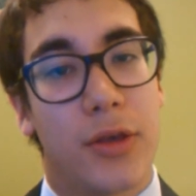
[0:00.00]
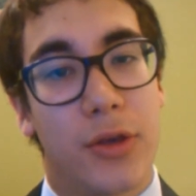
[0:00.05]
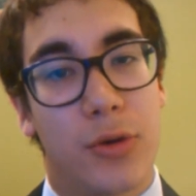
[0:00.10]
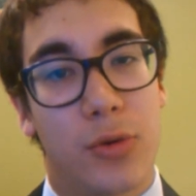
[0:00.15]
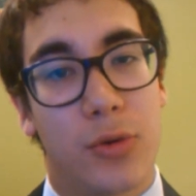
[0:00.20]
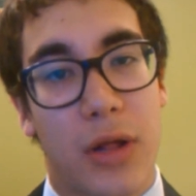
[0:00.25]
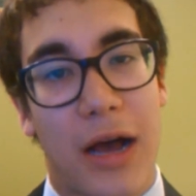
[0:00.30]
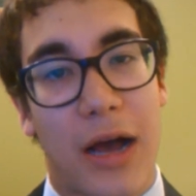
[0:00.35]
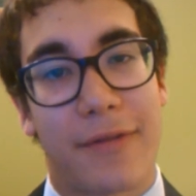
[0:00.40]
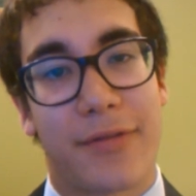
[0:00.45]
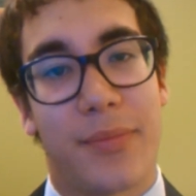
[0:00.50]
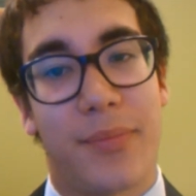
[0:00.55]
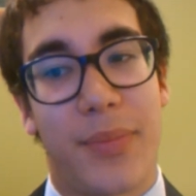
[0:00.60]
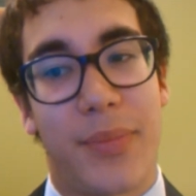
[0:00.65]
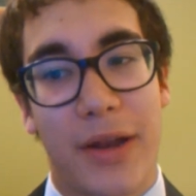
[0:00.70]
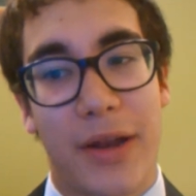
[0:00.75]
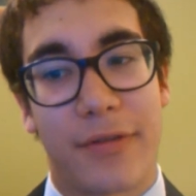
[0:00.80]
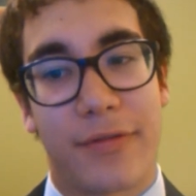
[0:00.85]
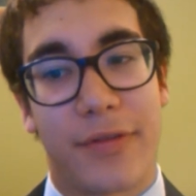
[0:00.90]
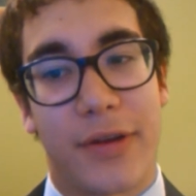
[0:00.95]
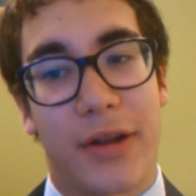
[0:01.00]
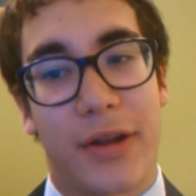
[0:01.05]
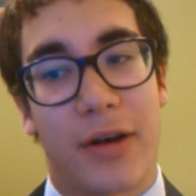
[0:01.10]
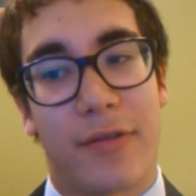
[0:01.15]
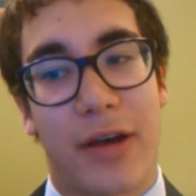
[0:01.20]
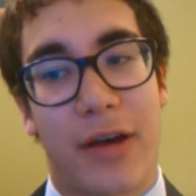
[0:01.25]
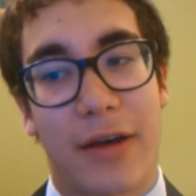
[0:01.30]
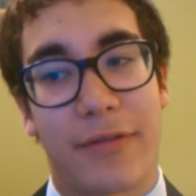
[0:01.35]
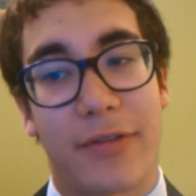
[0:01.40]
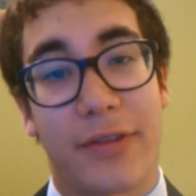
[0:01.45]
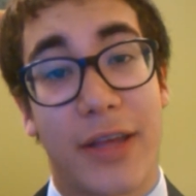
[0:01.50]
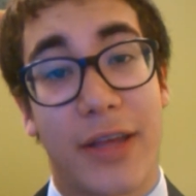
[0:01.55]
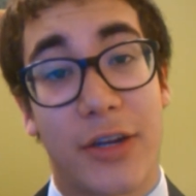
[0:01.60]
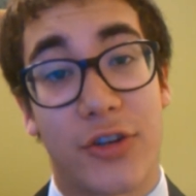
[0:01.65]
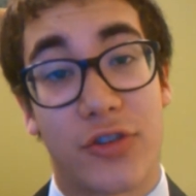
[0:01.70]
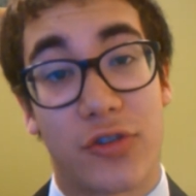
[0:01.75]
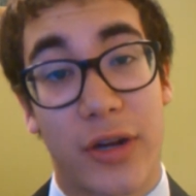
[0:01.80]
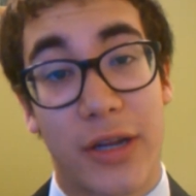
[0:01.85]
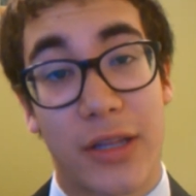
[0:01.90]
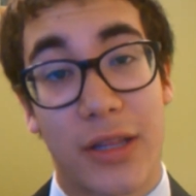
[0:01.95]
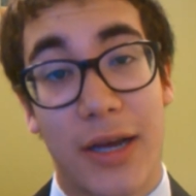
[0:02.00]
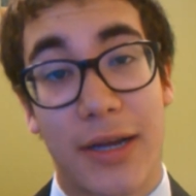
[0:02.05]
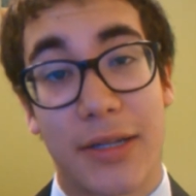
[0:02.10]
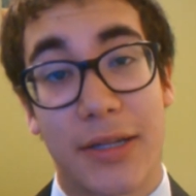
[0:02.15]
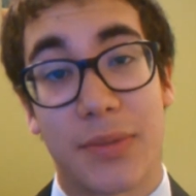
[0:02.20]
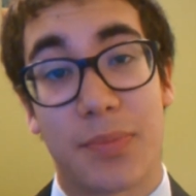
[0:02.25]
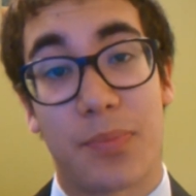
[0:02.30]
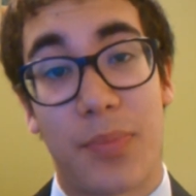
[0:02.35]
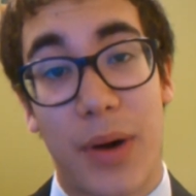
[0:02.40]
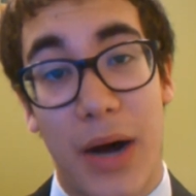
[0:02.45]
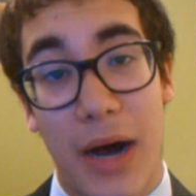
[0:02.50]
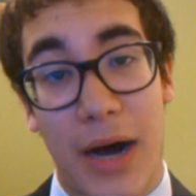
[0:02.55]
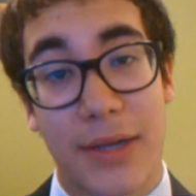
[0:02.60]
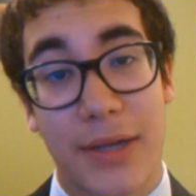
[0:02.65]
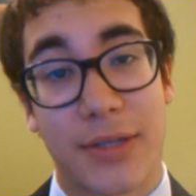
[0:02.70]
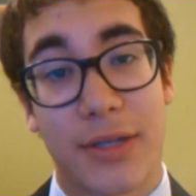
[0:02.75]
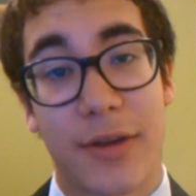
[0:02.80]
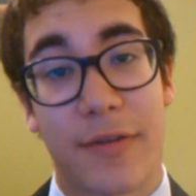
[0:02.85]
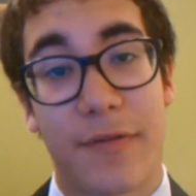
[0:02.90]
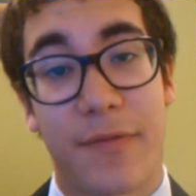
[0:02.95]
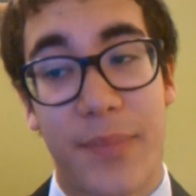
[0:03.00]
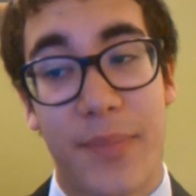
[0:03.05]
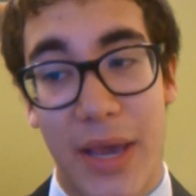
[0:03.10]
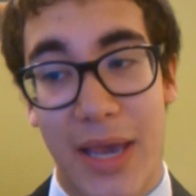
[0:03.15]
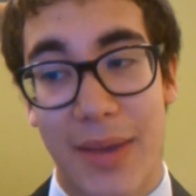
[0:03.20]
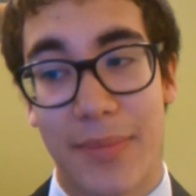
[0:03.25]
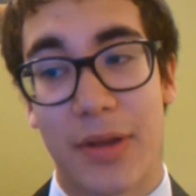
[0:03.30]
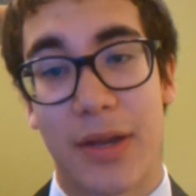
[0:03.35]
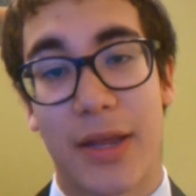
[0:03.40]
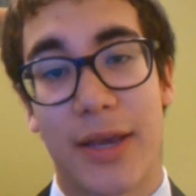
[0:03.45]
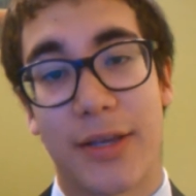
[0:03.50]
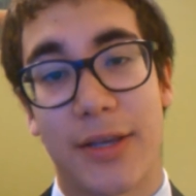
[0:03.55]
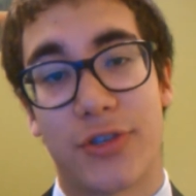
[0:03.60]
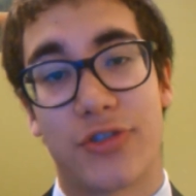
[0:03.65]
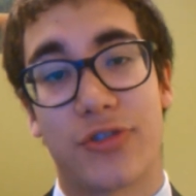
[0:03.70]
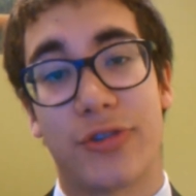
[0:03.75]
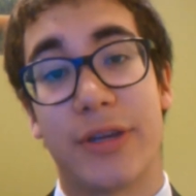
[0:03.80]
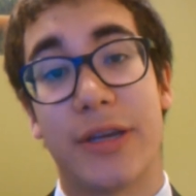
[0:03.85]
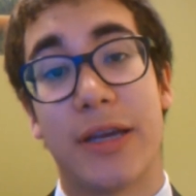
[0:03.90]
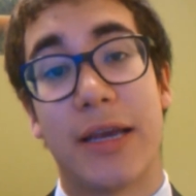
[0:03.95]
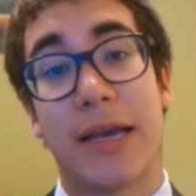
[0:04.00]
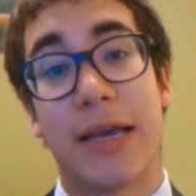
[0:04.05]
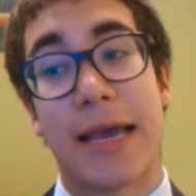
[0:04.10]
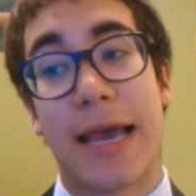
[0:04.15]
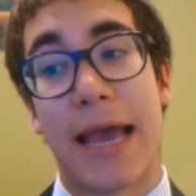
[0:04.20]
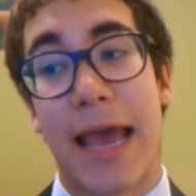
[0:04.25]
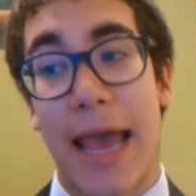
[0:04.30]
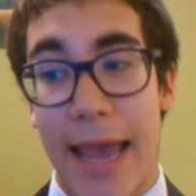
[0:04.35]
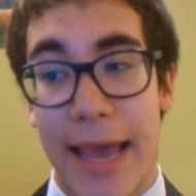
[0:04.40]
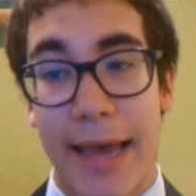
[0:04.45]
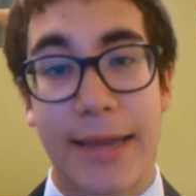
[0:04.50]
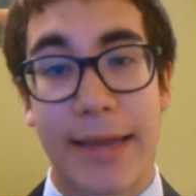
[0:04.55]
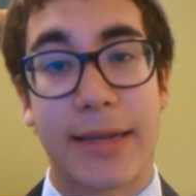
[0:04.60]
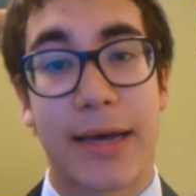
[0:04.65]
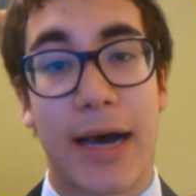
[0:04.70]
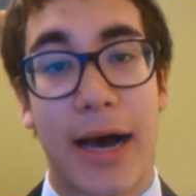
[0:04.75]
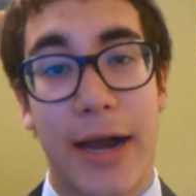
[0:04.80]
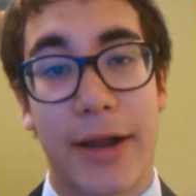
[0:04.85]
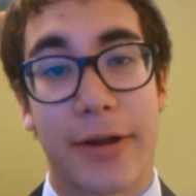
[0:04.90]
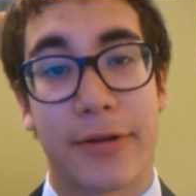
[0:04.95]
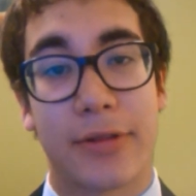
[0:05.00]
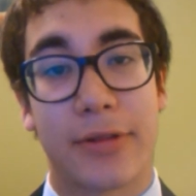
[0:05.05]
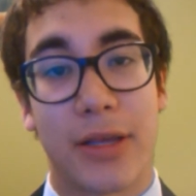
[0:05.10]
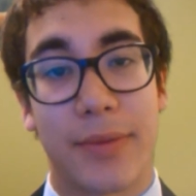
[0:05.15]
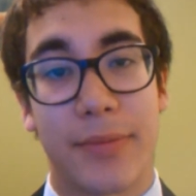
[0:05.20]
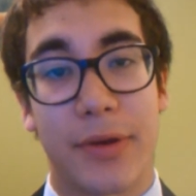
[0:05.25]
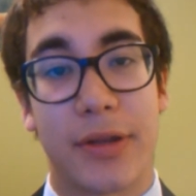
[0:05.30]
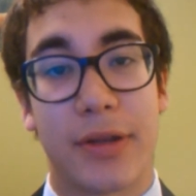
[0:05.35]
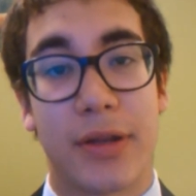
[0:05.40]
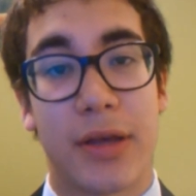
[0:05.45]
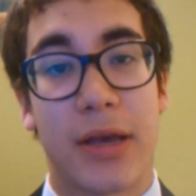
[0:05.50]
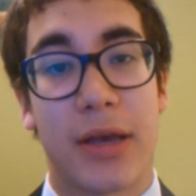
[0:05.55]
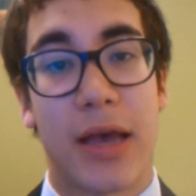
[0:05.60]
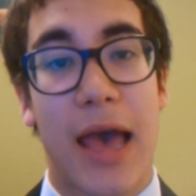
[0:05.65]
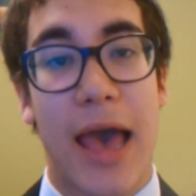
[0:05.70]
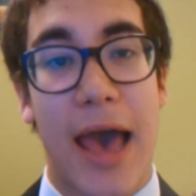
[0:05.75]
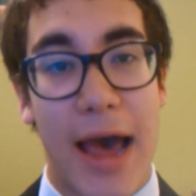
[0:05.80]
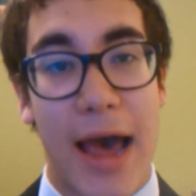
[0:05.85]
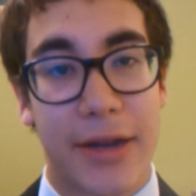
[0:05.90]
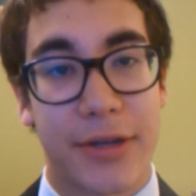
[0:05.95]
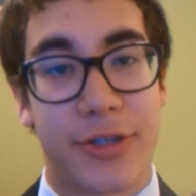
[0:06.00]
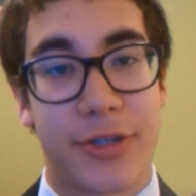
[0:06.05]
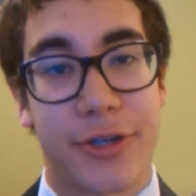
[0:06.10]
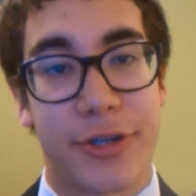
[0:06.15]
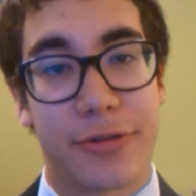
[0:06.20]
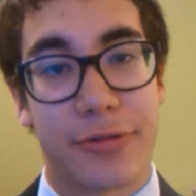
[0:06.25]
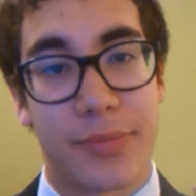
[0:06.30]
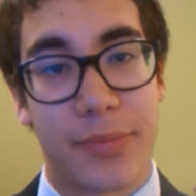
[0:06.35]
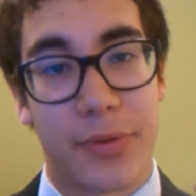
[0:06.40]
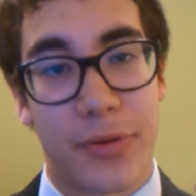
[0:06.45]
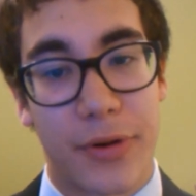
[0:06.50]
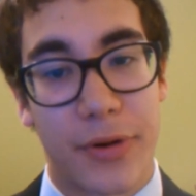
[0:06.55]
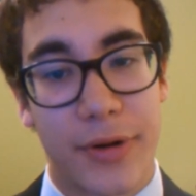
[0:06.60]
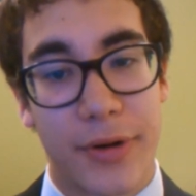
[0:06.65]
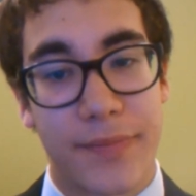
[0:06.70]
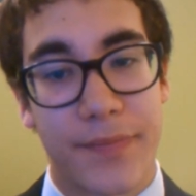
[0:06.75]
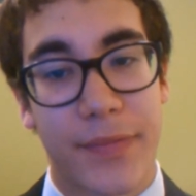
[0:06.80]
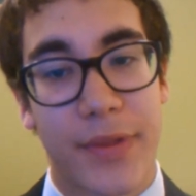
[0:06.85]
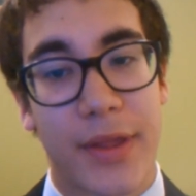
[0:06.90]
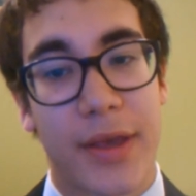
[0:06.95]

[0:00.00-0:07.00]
You will have the benefit of having that trade line's positive payment history and higher limit added to your report.